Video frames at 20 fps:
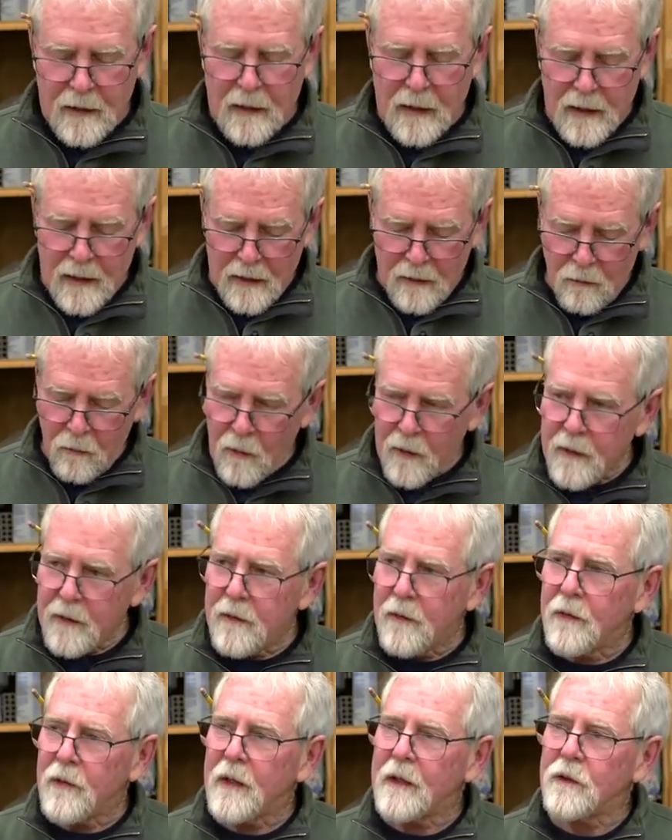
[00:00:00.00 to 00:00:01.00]
one
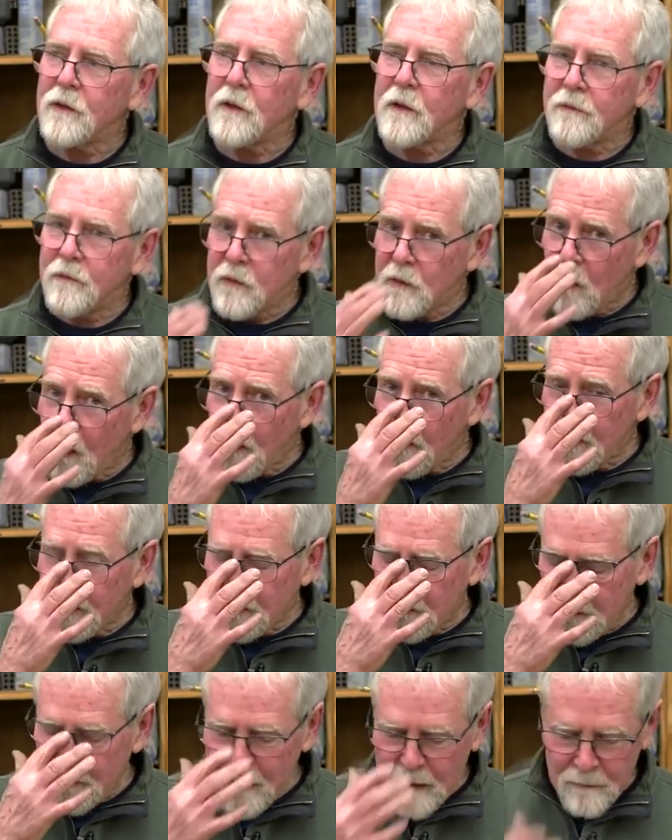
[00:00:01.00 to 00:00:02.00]
of the things, if you
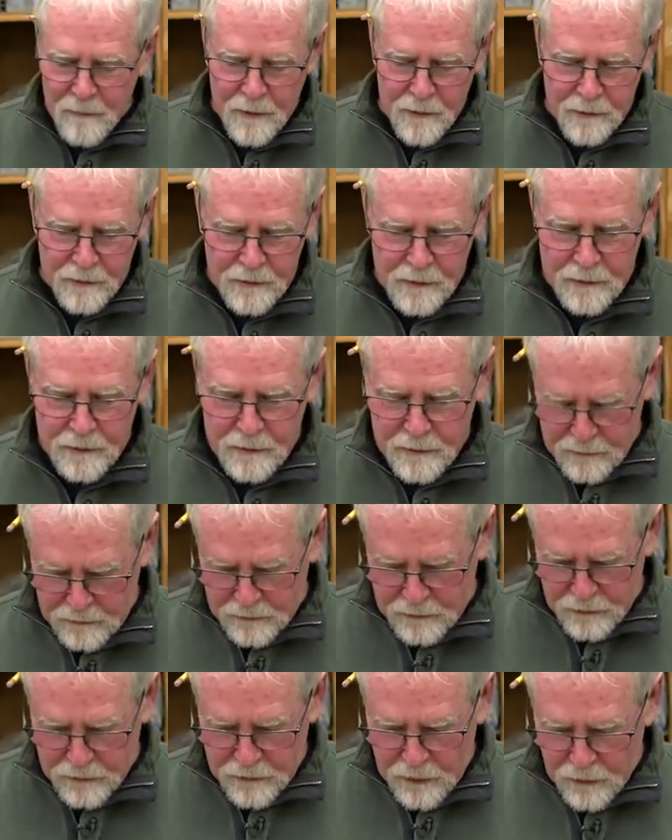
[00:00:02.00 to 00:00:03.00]
always remember to
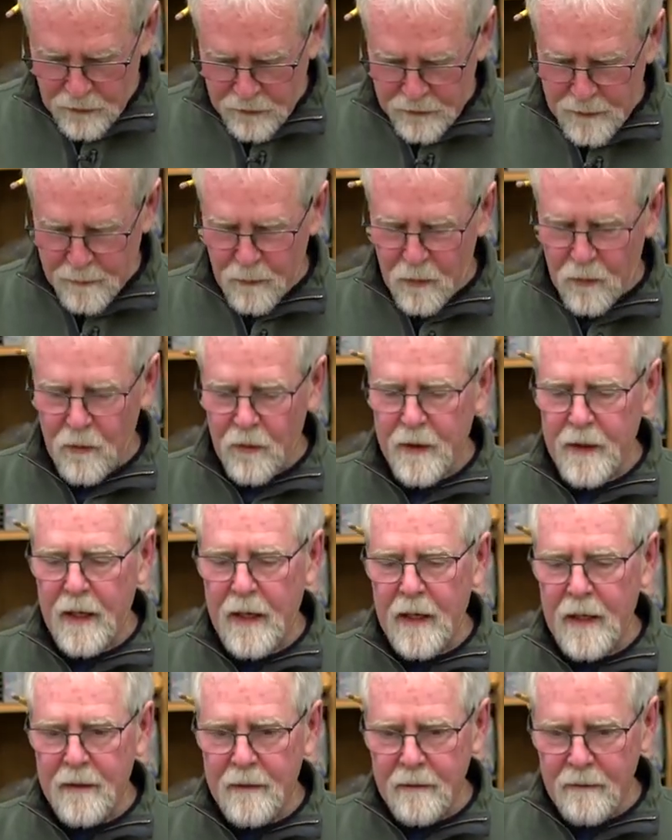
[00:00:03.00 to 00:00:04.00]
turn the board
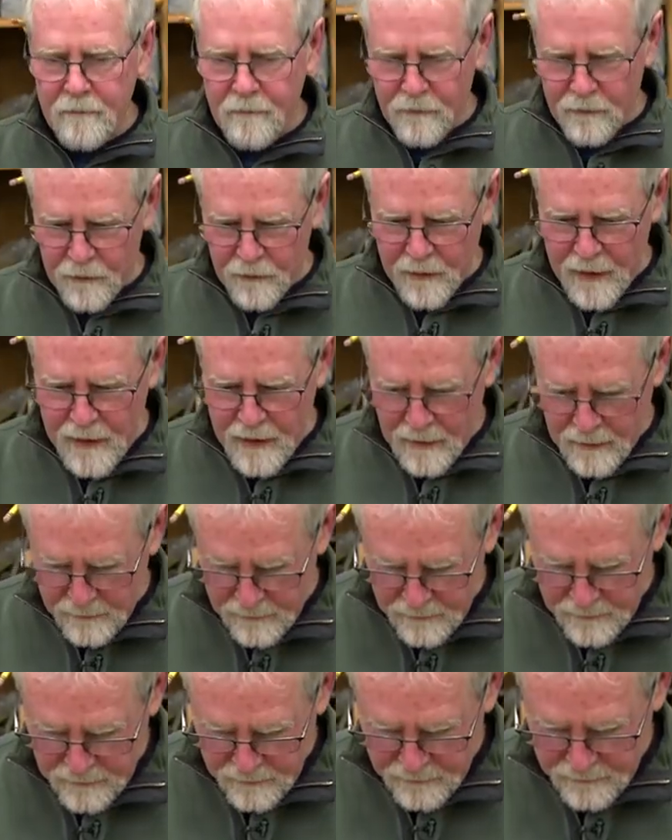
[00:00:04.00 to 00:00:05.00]
end for
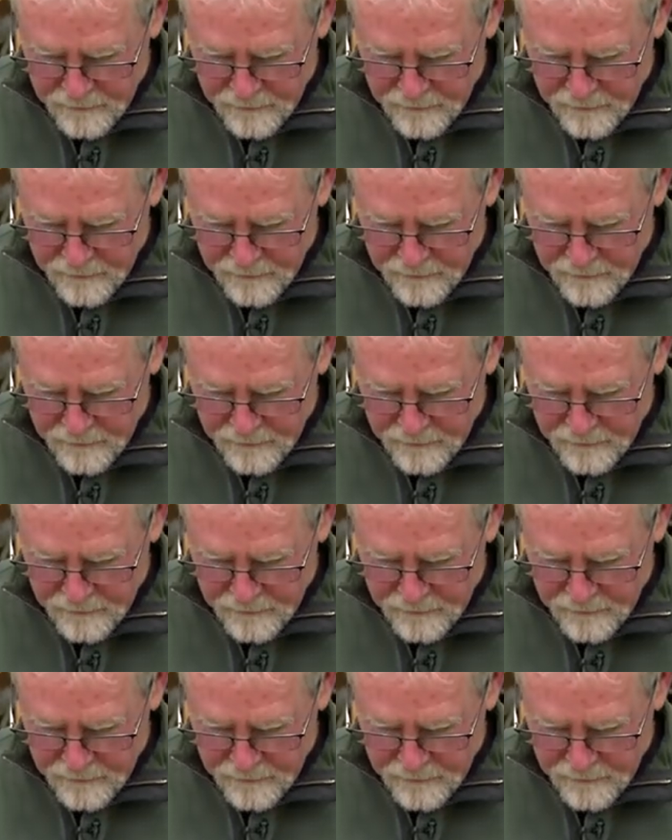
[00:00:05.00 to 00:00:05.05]
end